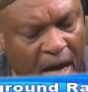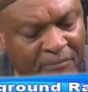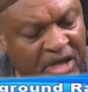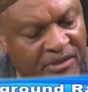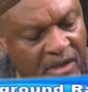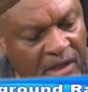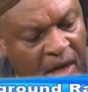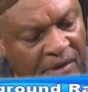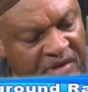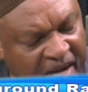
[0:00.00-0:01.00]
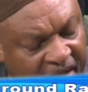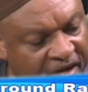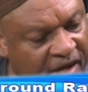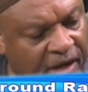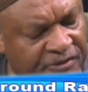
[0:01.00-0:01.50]
I mean the, the
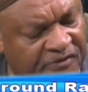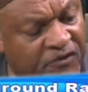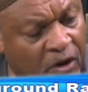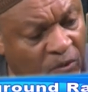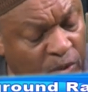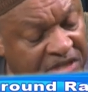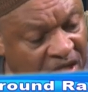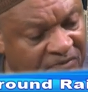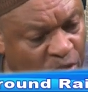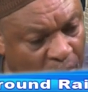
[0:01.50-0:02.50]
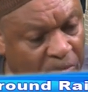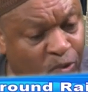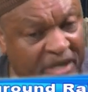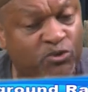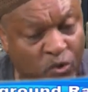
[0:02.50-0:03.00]
Indians for receiving
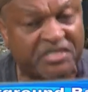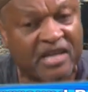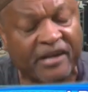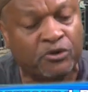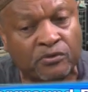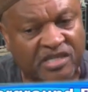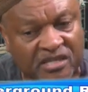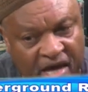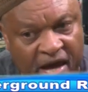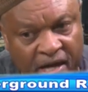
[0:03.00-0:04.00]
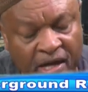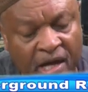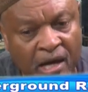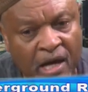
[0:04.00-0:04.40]
reparations, which they do today,